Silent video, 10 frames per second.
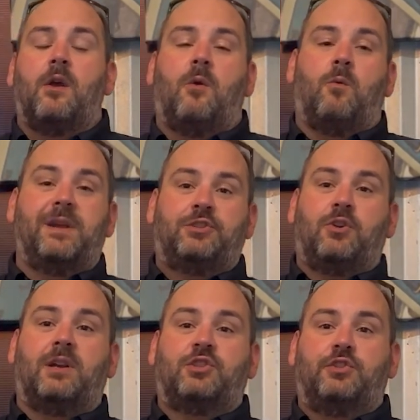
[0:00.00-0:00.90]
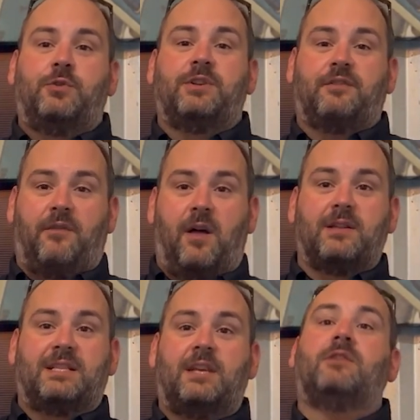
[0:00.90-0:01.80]
We trust you as a
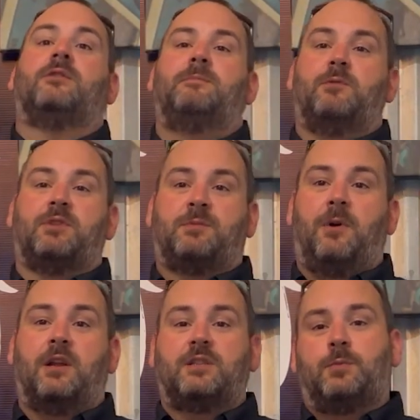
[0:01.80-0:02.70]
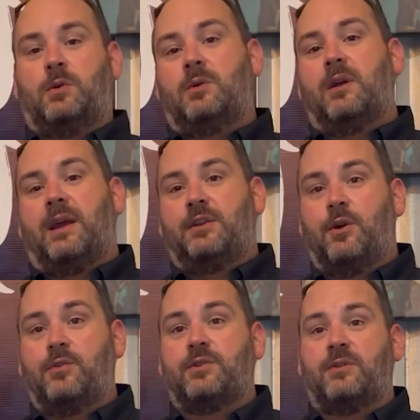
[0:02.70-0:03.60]
volunteer to be responsible and
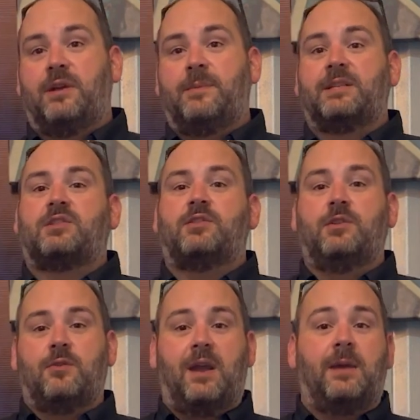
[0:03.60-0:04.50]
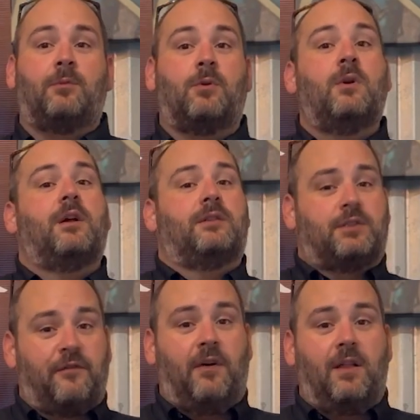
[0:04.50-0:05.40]
know your limits so you're able
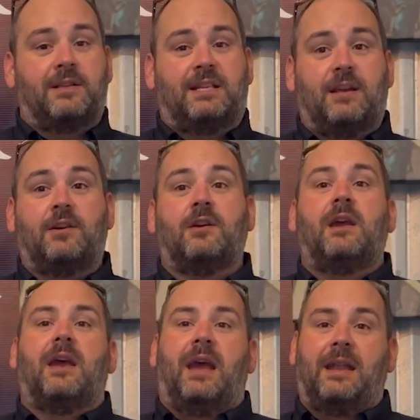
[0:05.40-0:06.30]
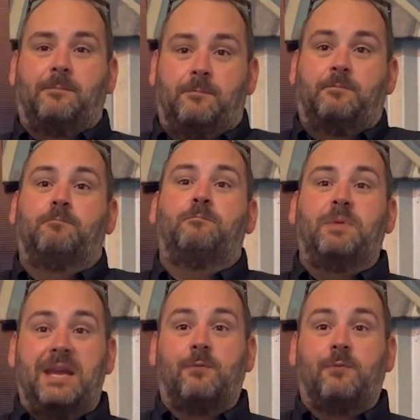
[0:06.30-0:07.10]
to volunteer and be